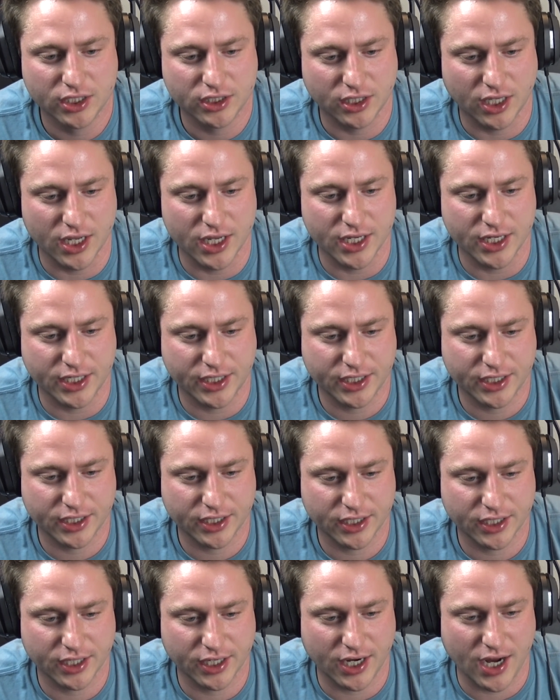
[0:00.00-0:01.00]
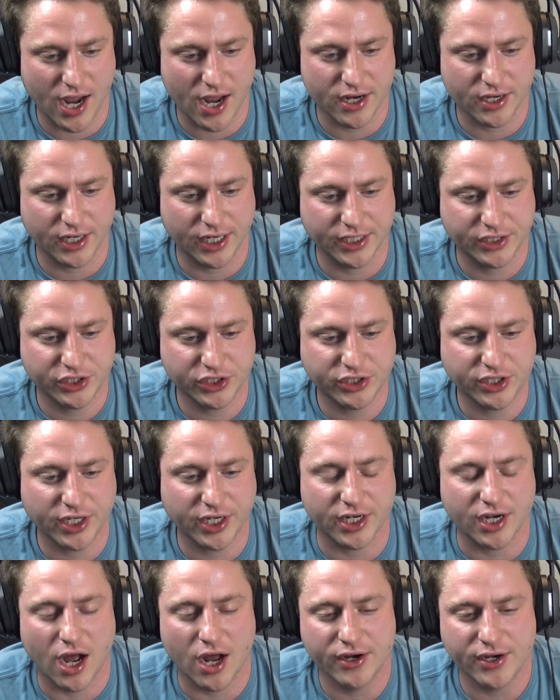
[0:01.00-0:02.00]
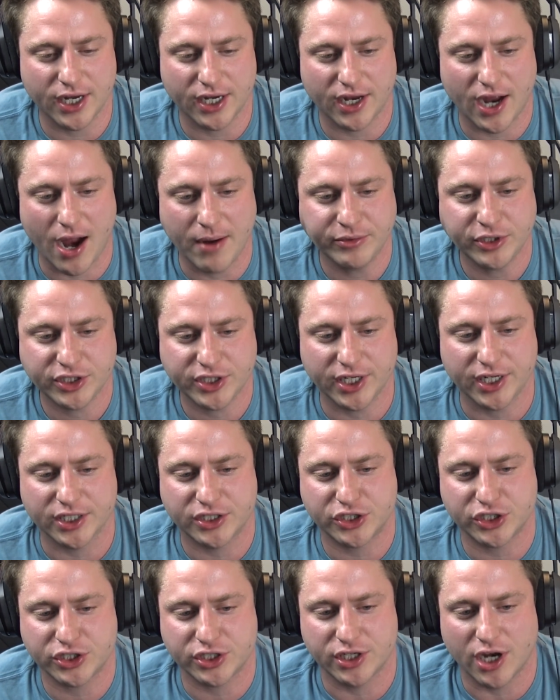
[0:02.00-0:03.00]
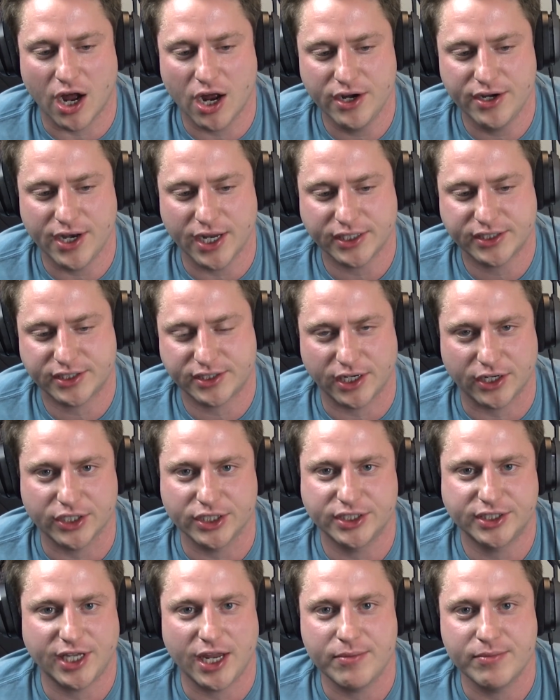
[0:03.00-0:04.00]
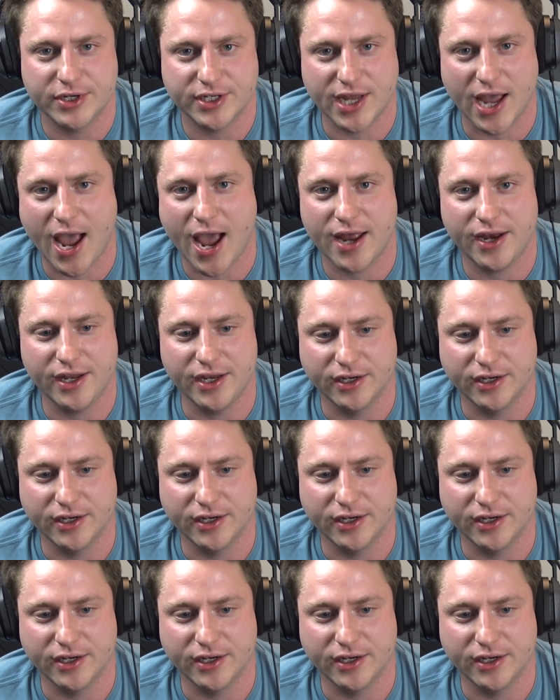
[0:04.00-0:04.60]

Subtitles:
It's just like I'm just saying it's just an unnecessary statement to add in.